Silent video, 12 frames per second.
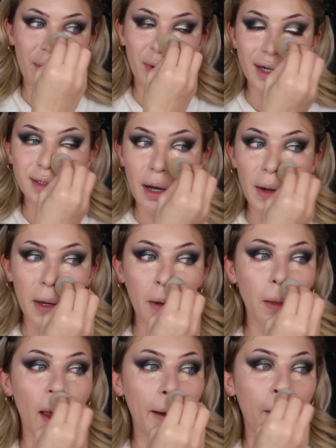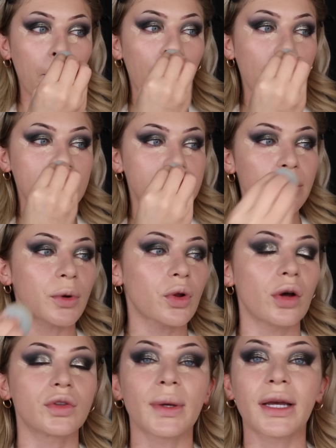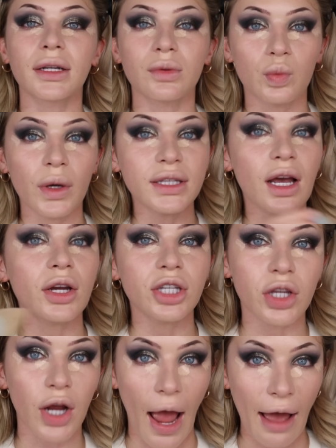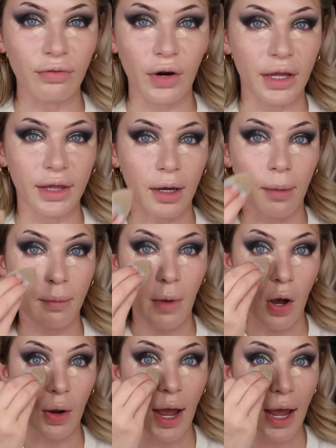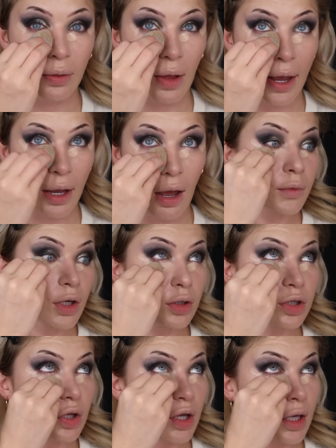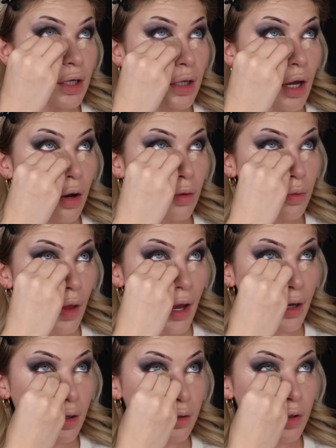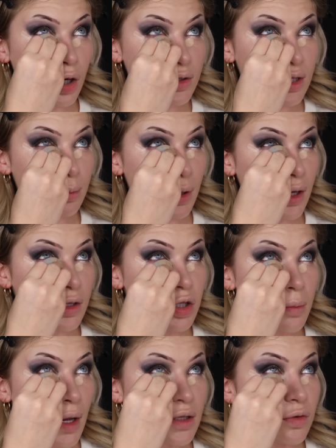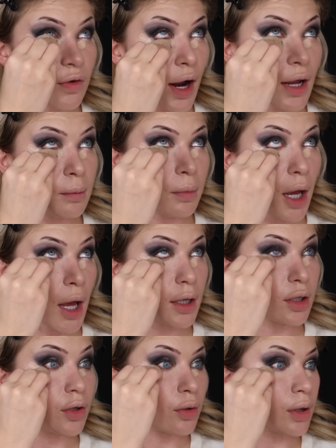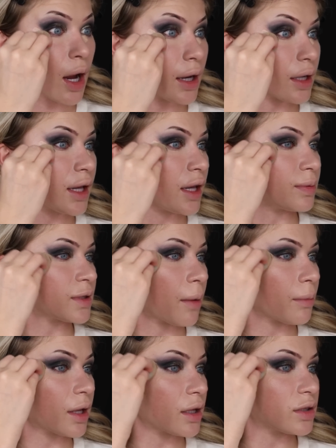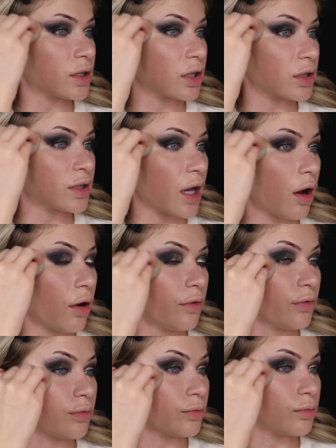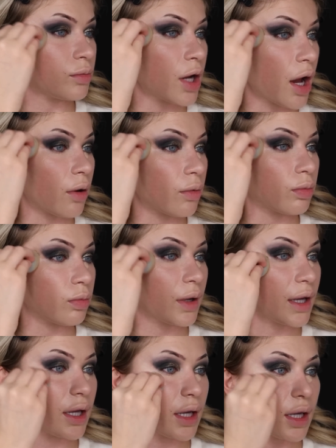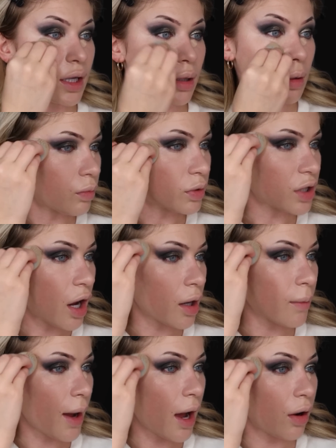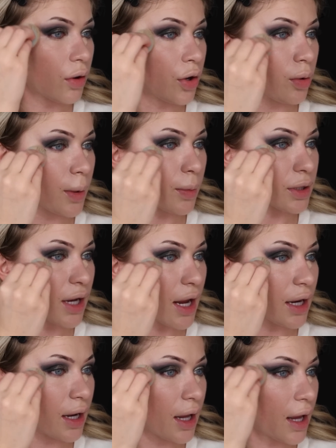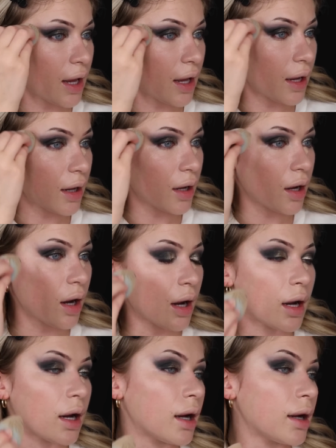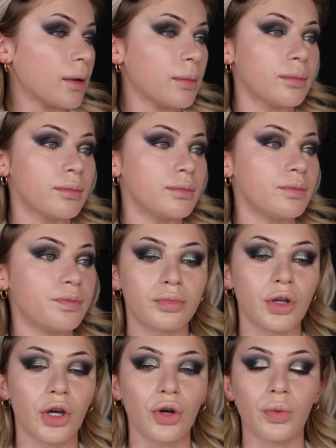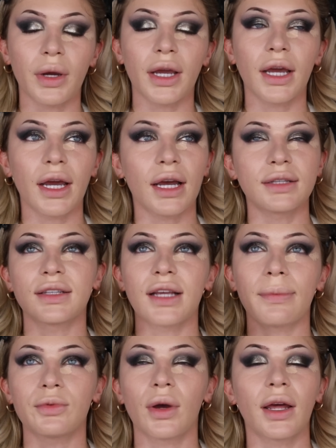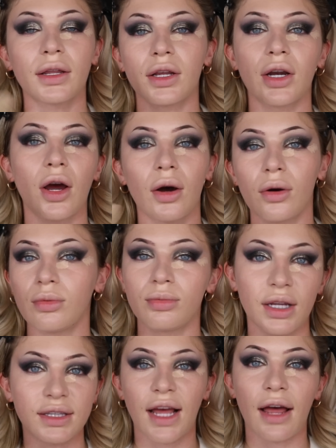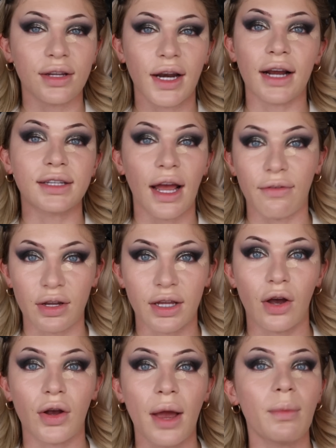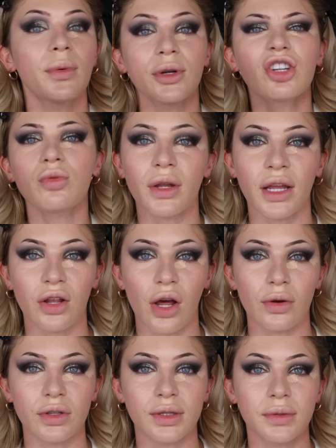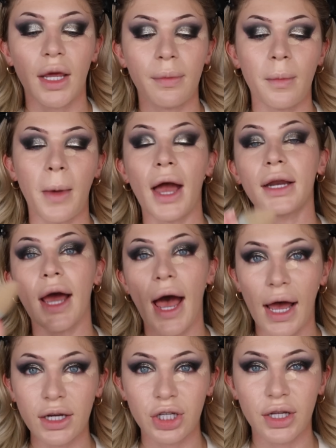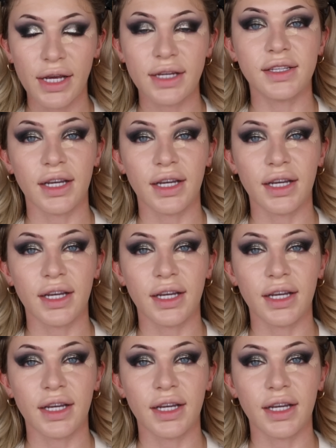And when I tell you, like, we're super close, we could, we tell each other everything, okay? Like, usually, you know, like, your sibling is your best friend, but you kind of keep some things to yourself. No, we would talk about who we were dating, um... who we had slept with, you know, this, that, the next, everything, okay? We were just really close. Keep in mind, Ashley is